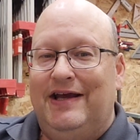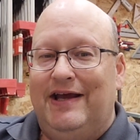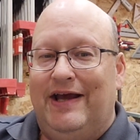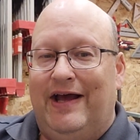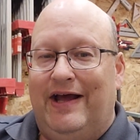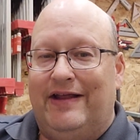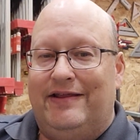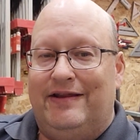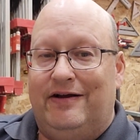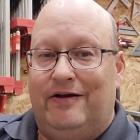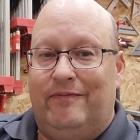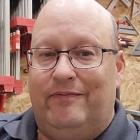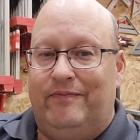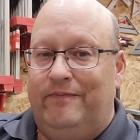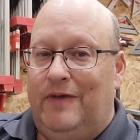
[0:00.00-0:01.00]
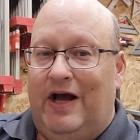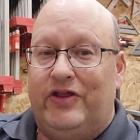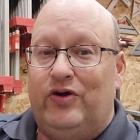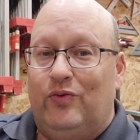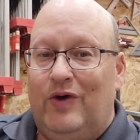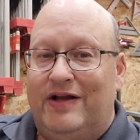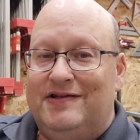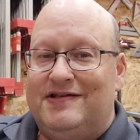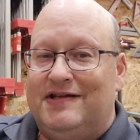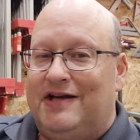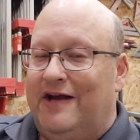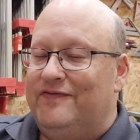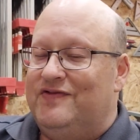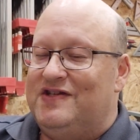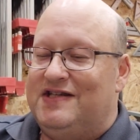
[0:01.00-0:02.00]
There are other ones that
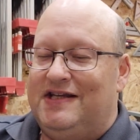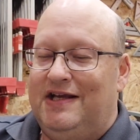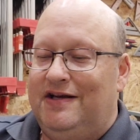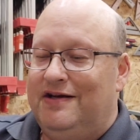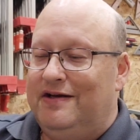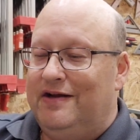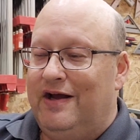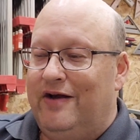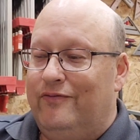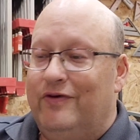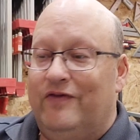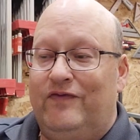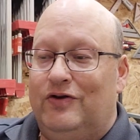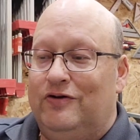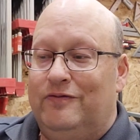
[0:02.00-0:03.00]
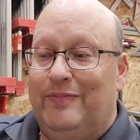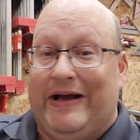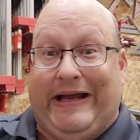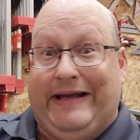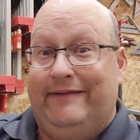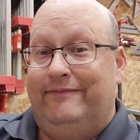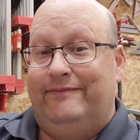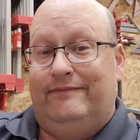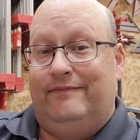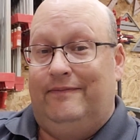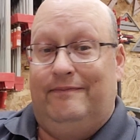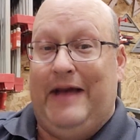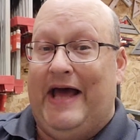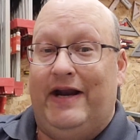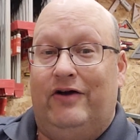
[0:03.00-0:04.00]
I've seen reviewed by
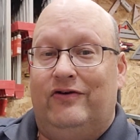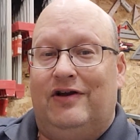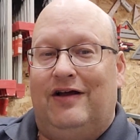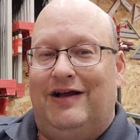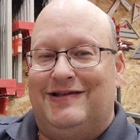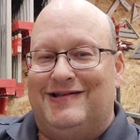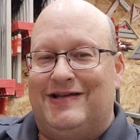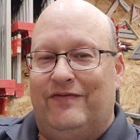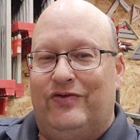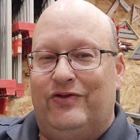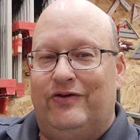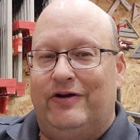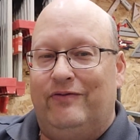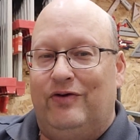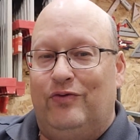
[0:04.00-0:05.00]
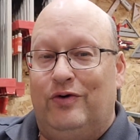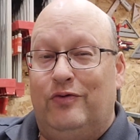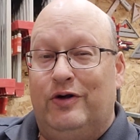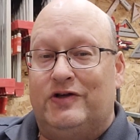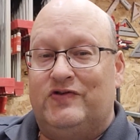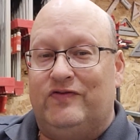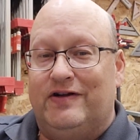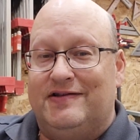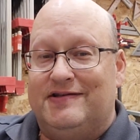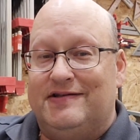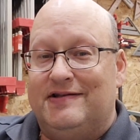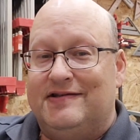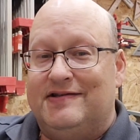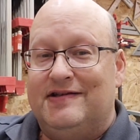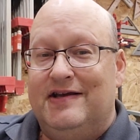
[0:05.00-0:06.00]
Matt Outlaw at 731 Woodworks, for
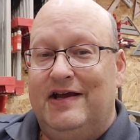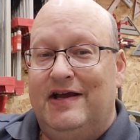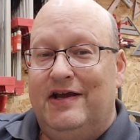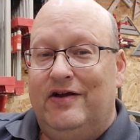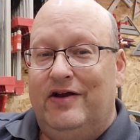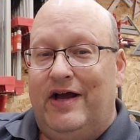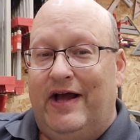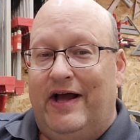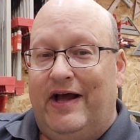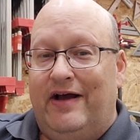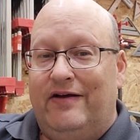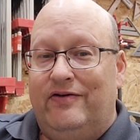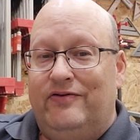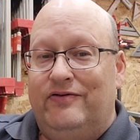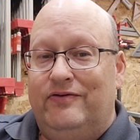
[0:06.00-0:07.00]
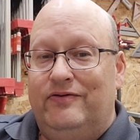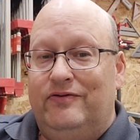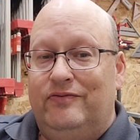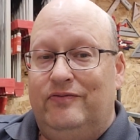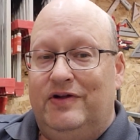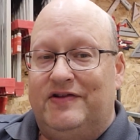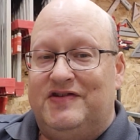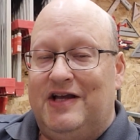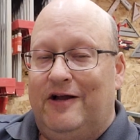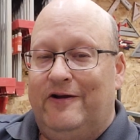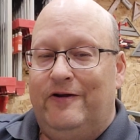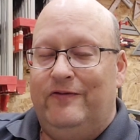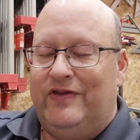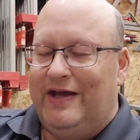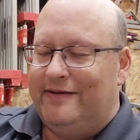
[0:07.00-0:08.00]
instance, who will tell
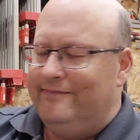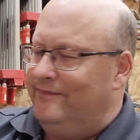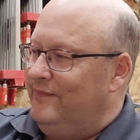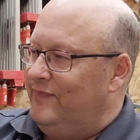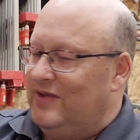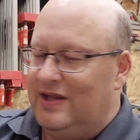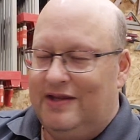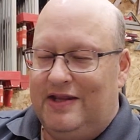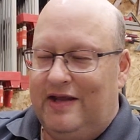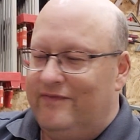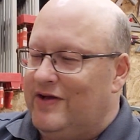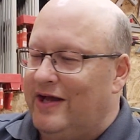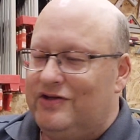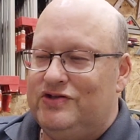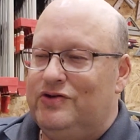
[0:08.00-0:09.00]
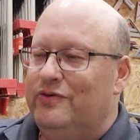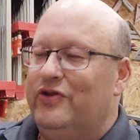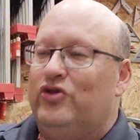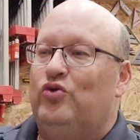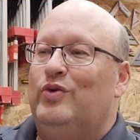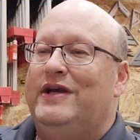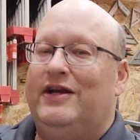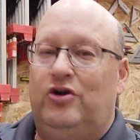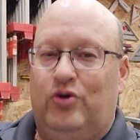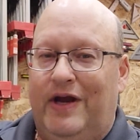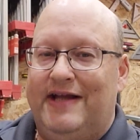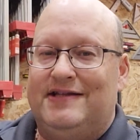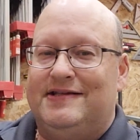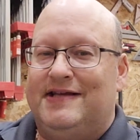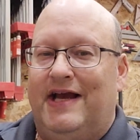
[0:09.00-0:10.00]
you that they've got 2 or 3
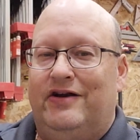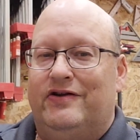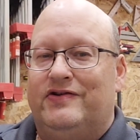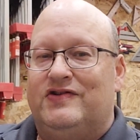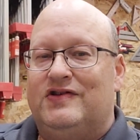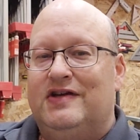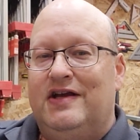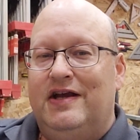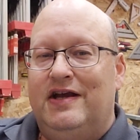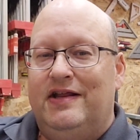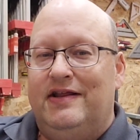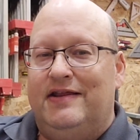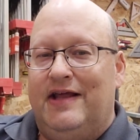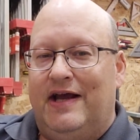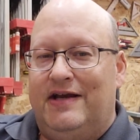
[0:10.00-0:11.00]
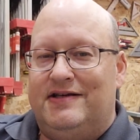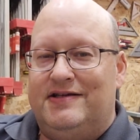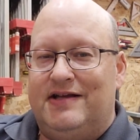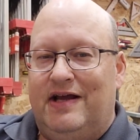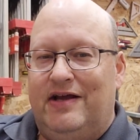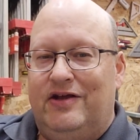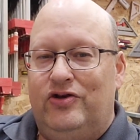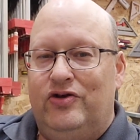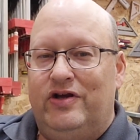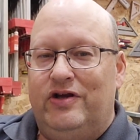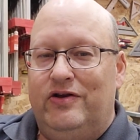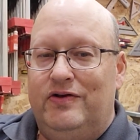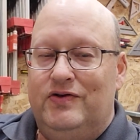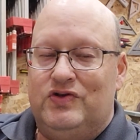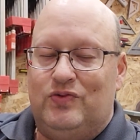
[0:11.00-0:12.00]
great sanders that you can
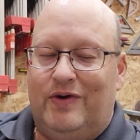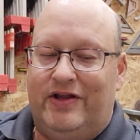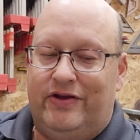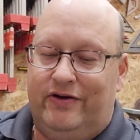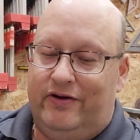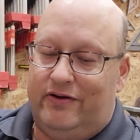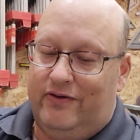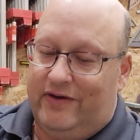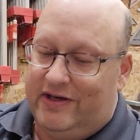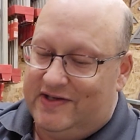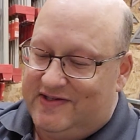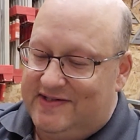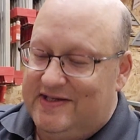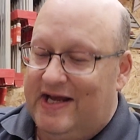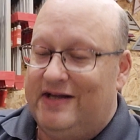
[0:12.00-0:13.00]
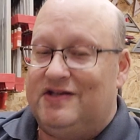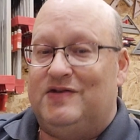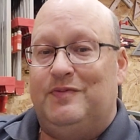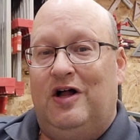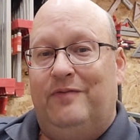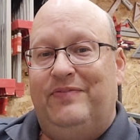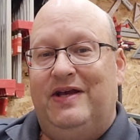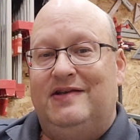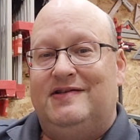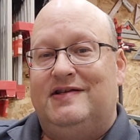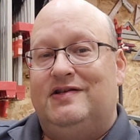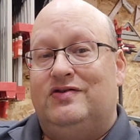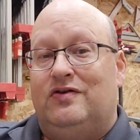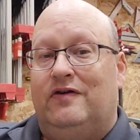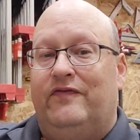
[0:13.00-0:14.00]
use, whether you're going to sand small
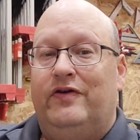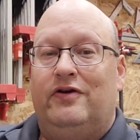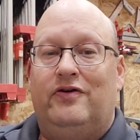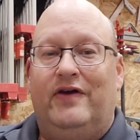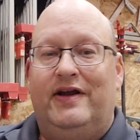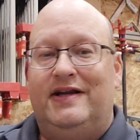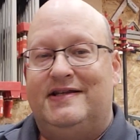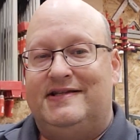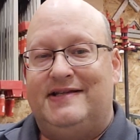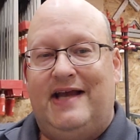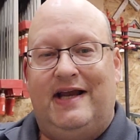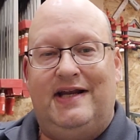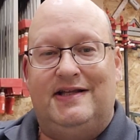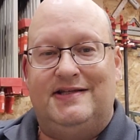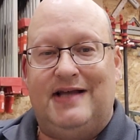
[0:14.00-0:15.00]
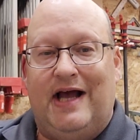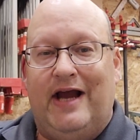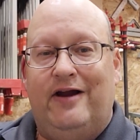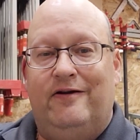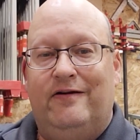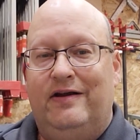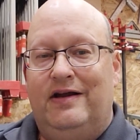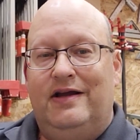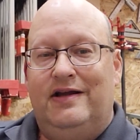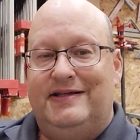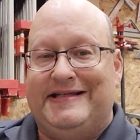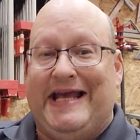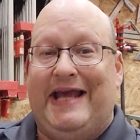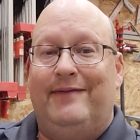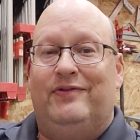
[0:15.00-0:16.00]
pieces or if you're going to sand entire
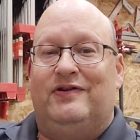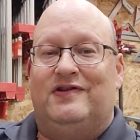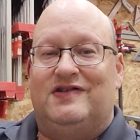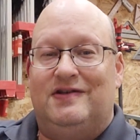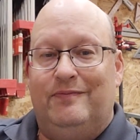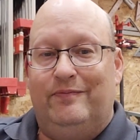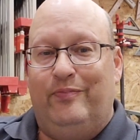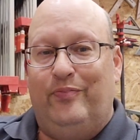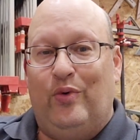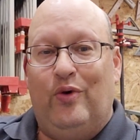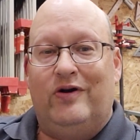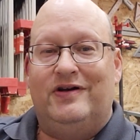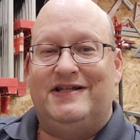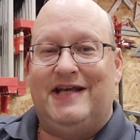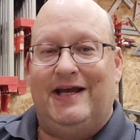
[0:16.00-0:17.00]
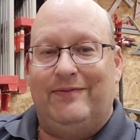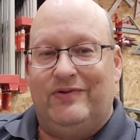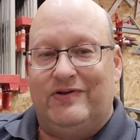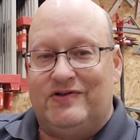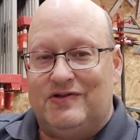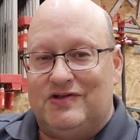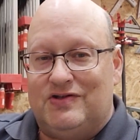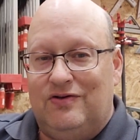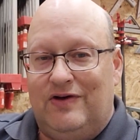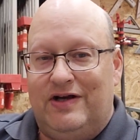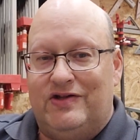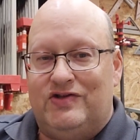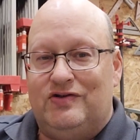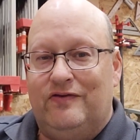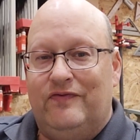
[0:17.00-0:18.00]
tables and board tables and so on
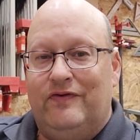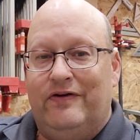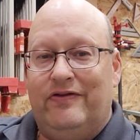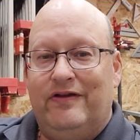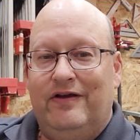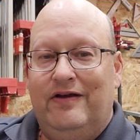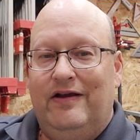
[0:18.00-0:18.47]
and so forth.